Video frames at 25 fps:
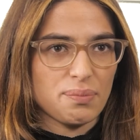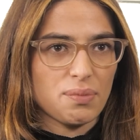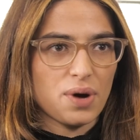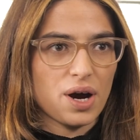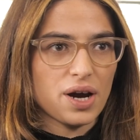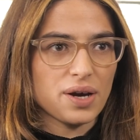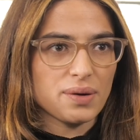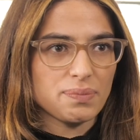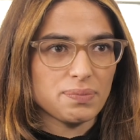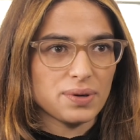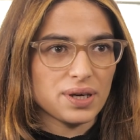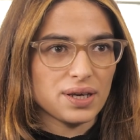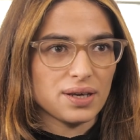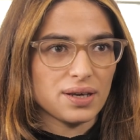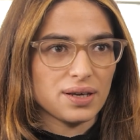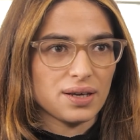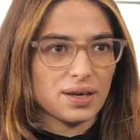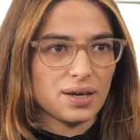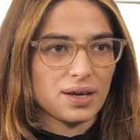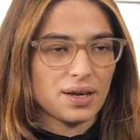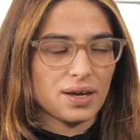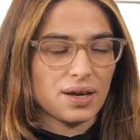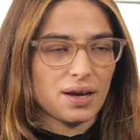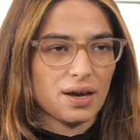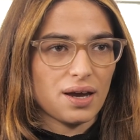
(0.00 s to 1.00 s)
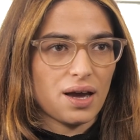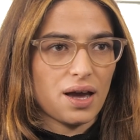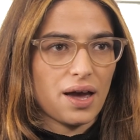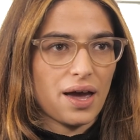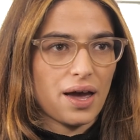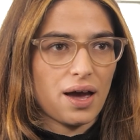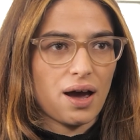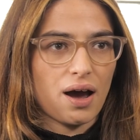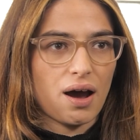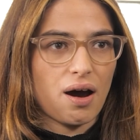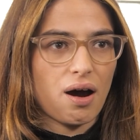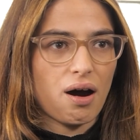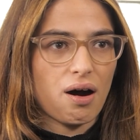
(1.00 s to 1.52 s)
might be
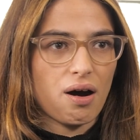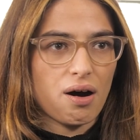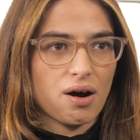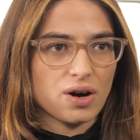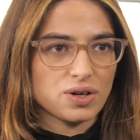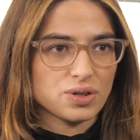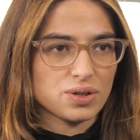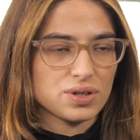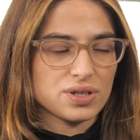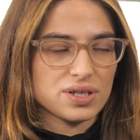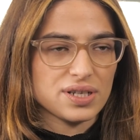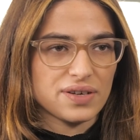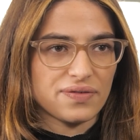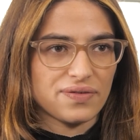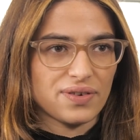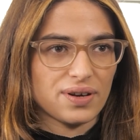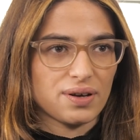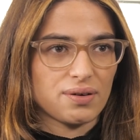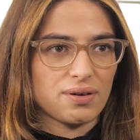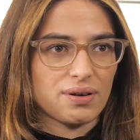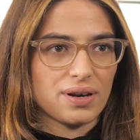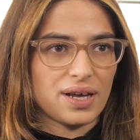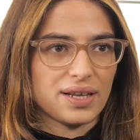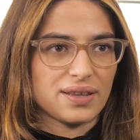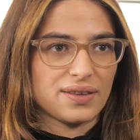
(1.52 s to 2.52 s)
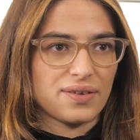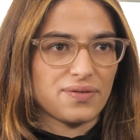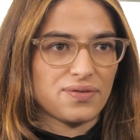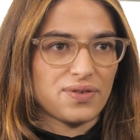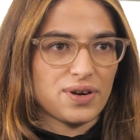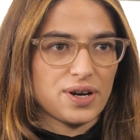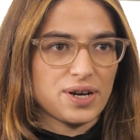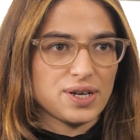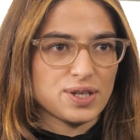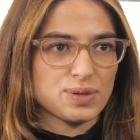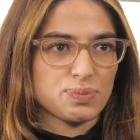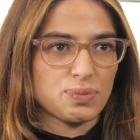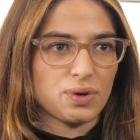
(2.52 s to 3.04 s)
hard or difficult at the
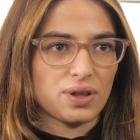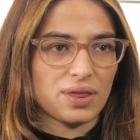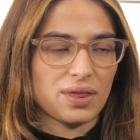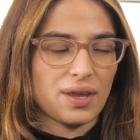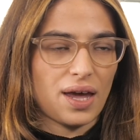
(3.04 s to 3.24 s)
first, but